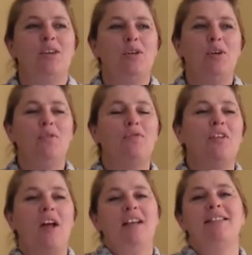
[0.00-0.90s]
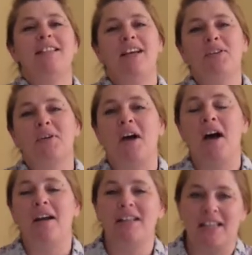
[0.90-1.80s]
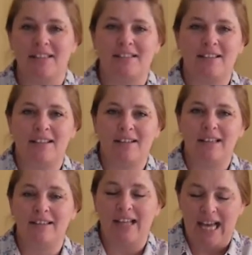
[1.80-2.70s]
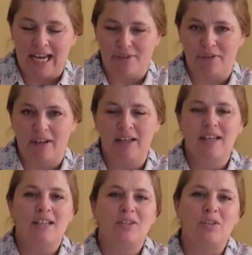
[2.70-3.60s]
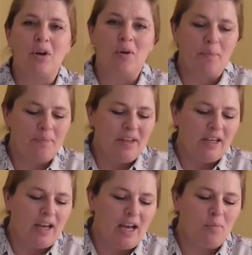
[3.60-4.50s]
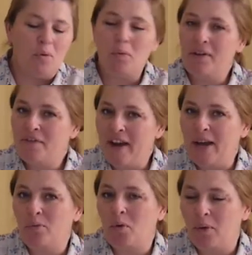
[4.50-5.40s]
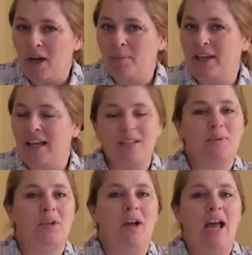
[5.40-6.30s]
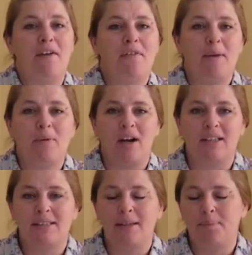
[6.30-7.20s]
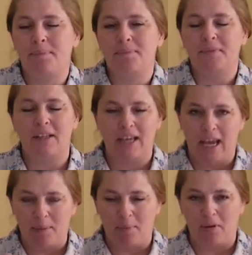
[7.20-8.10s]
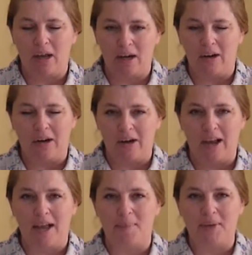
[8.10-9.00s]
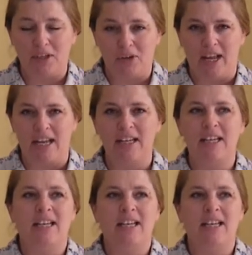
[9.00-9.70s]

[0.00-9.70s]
you've lost now your audience live. So what we found where we are, because we don't have fiber optic cable or internet,